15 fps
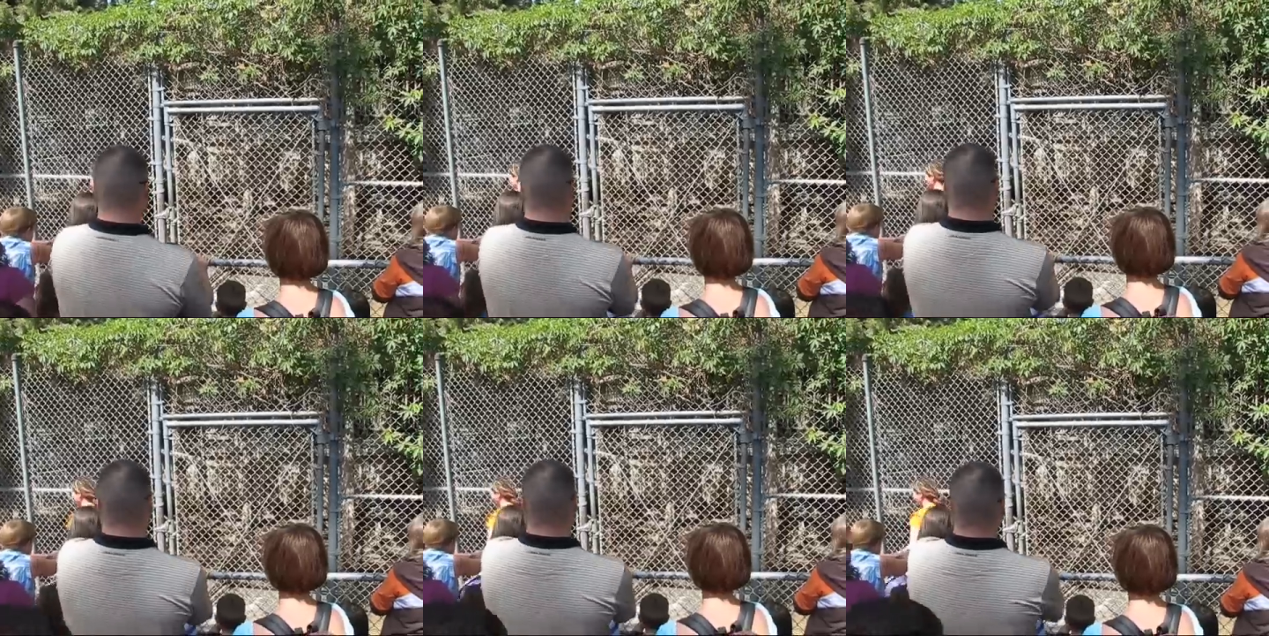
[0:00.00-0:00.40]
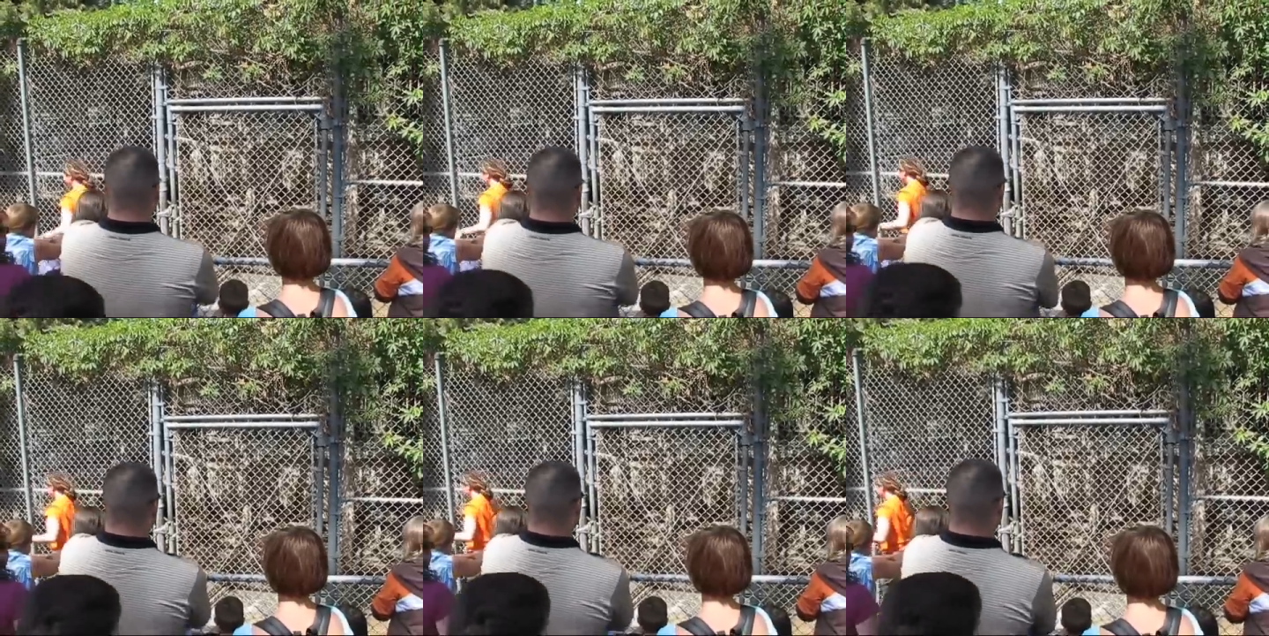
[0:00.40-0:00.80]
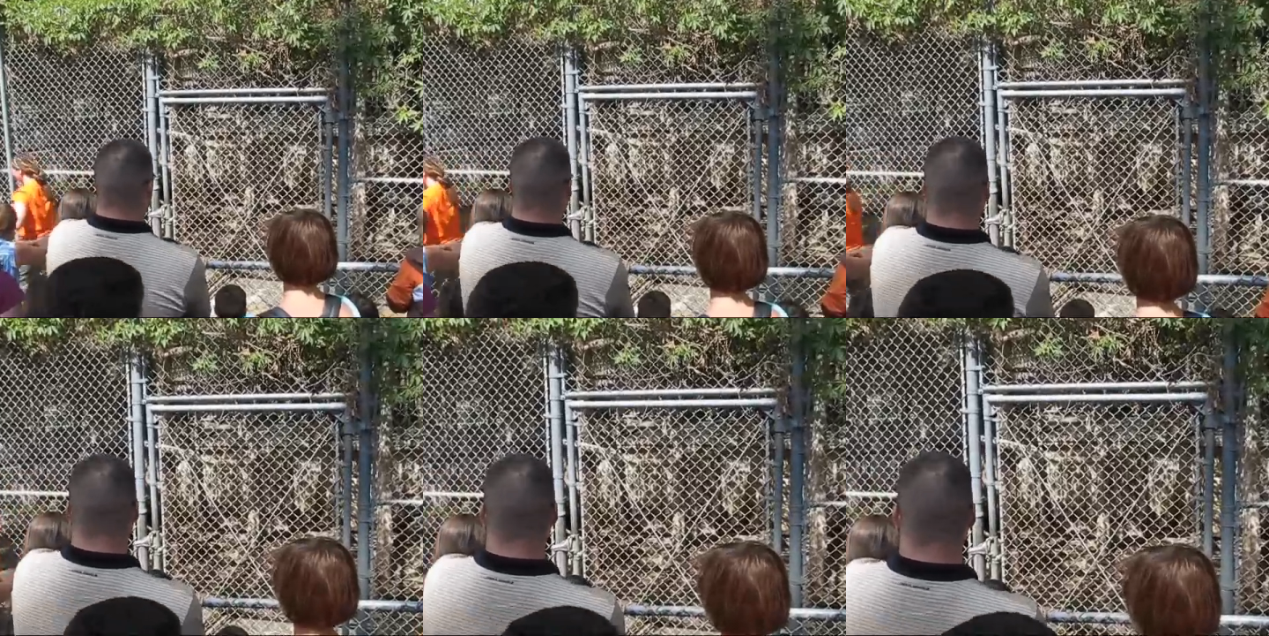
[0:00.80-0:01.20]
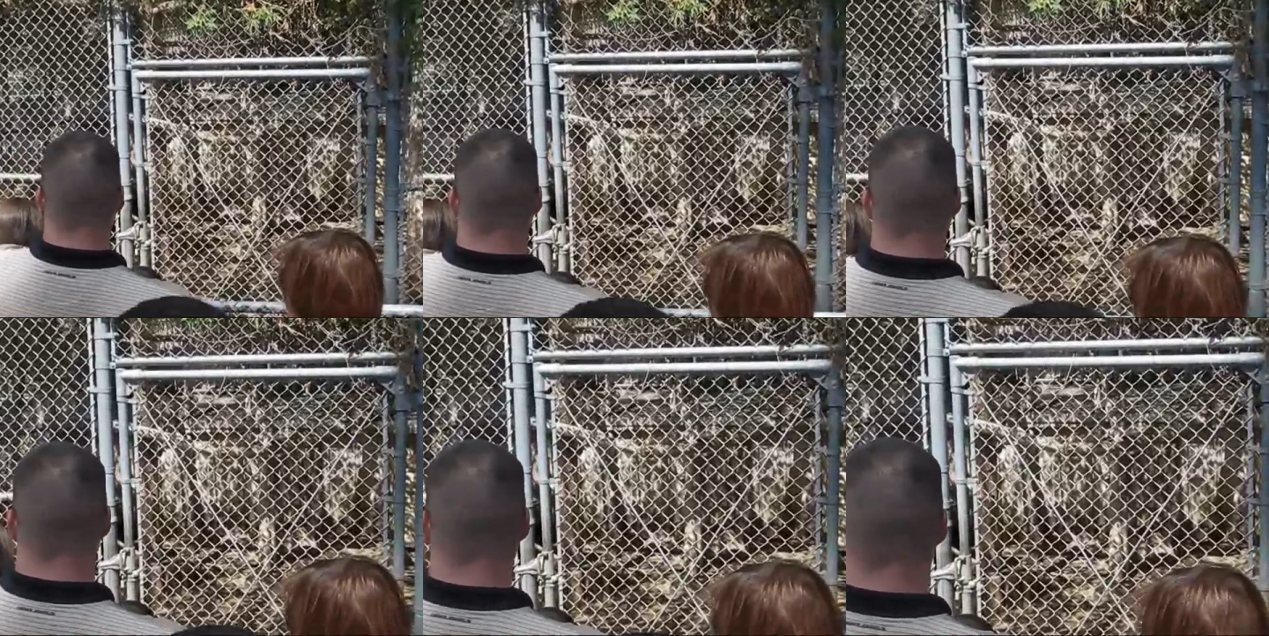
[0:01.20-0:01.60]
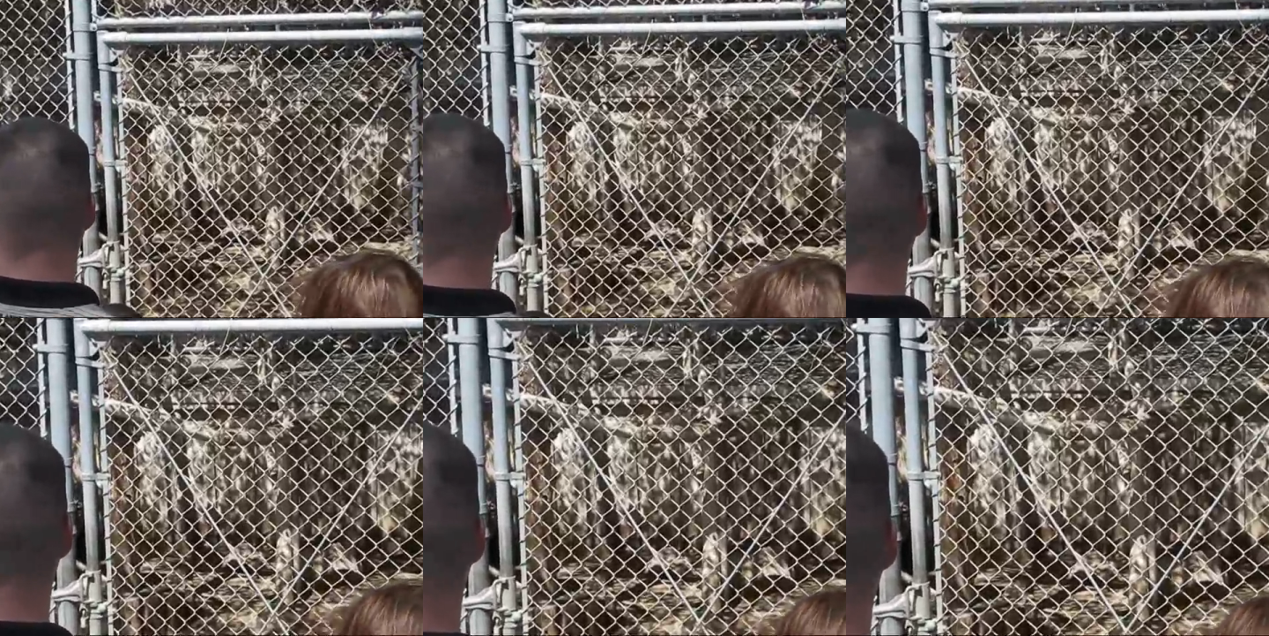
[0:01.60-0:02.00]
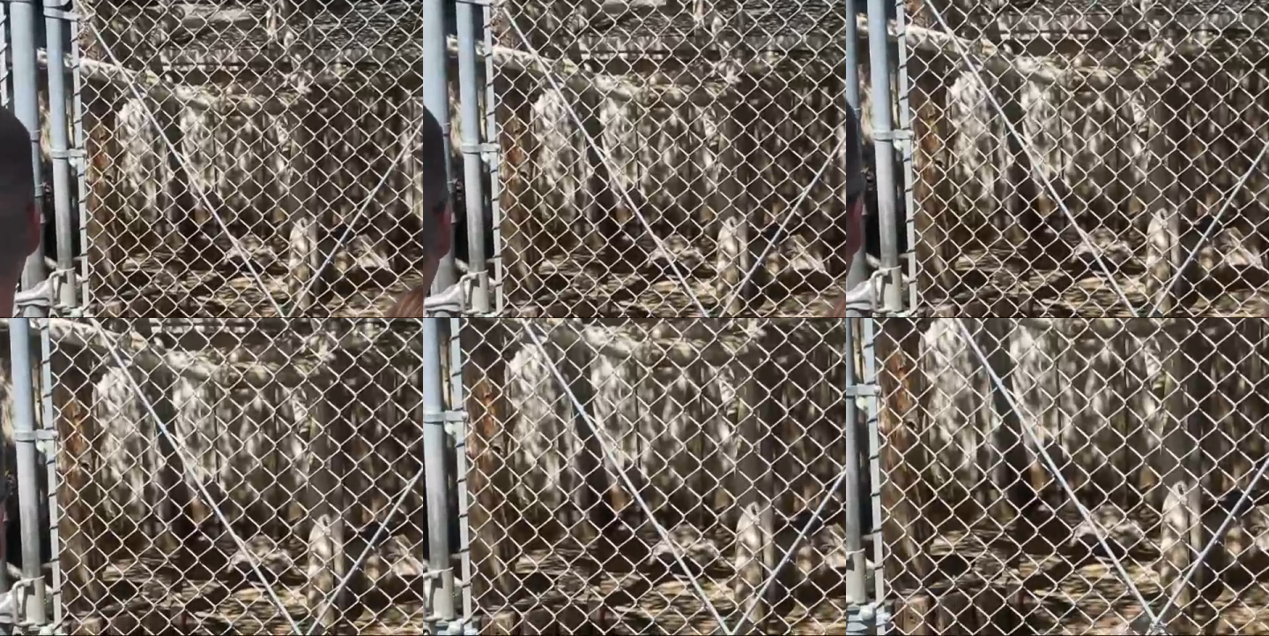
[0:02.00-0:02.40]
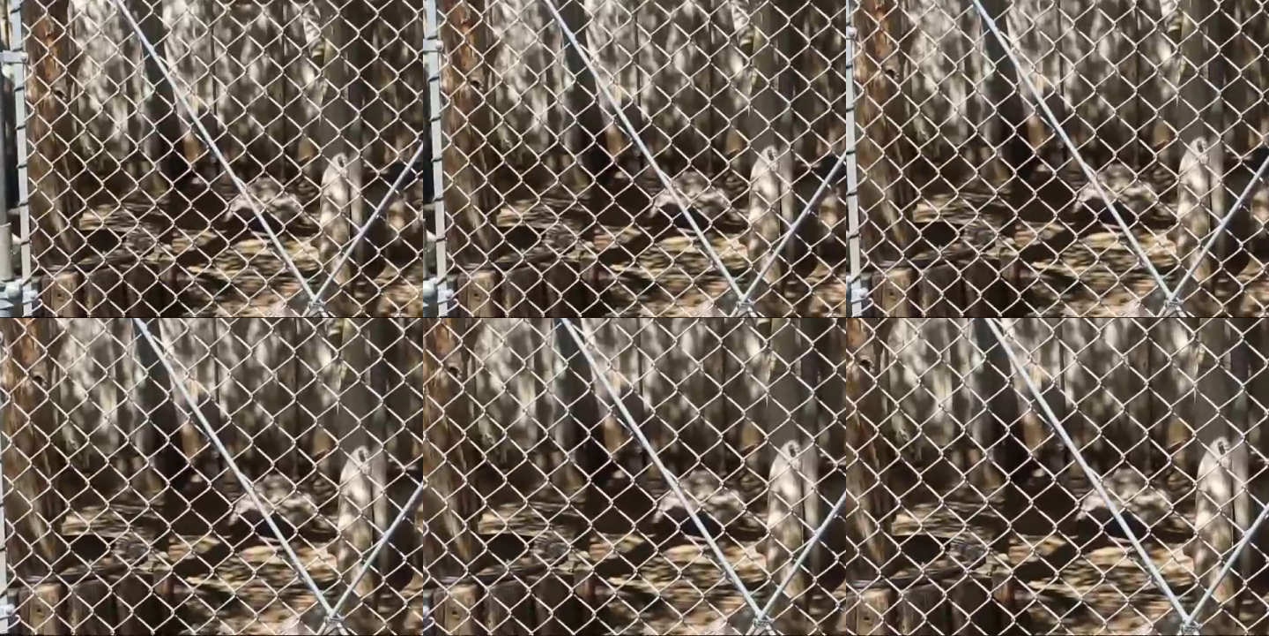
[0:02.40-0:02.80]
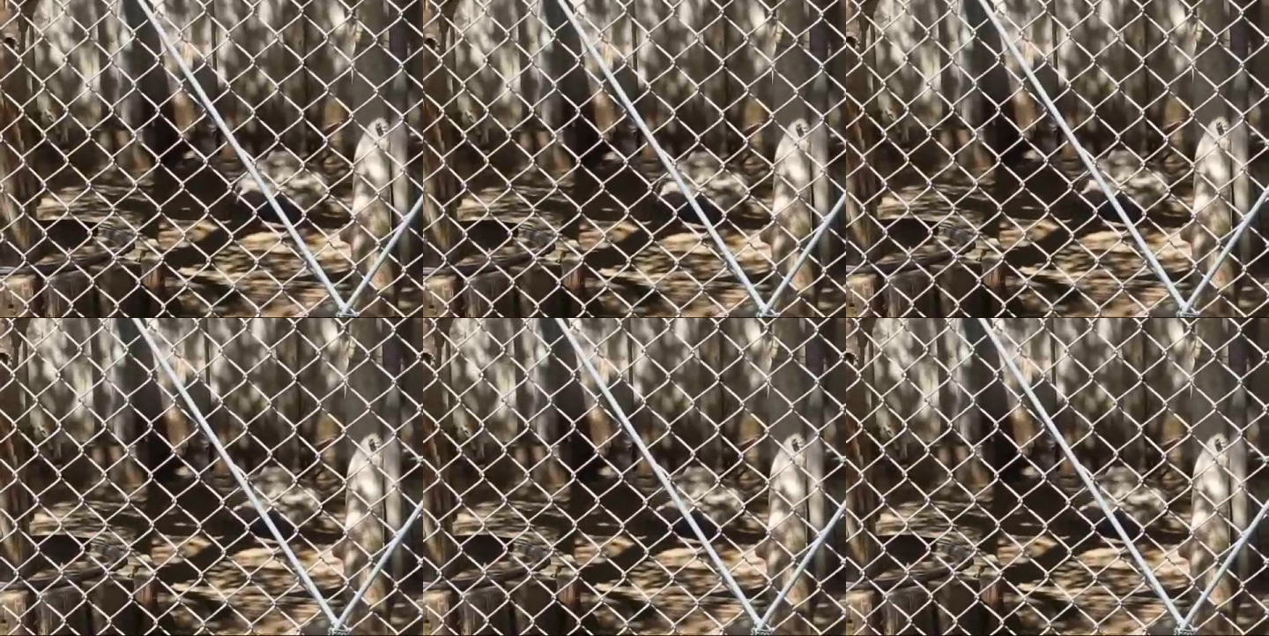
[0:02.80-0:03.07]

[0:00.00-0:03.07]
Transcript: No face is visible, so there are no lips to read.